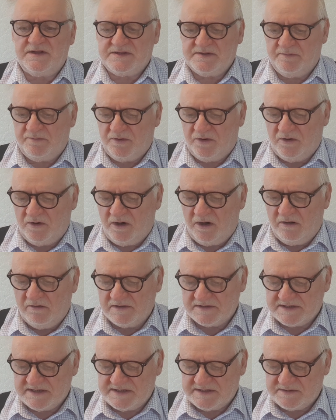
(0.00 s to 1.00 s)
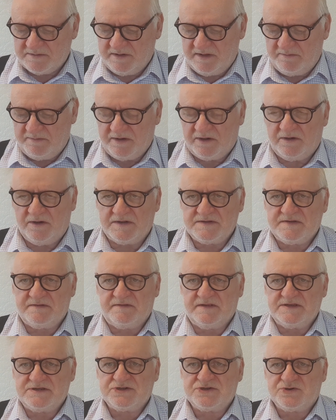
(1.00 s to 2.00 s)
to bore holes into it because of
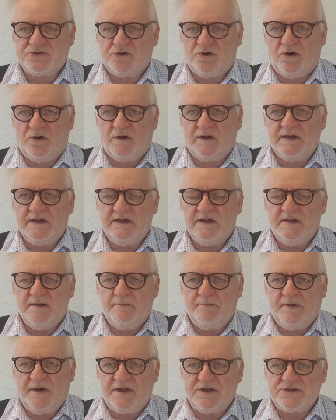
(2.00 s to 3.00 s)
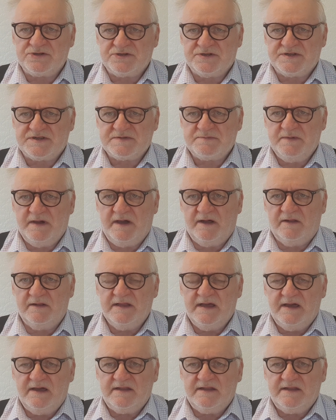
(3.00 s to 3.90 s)
this strong pungent smell.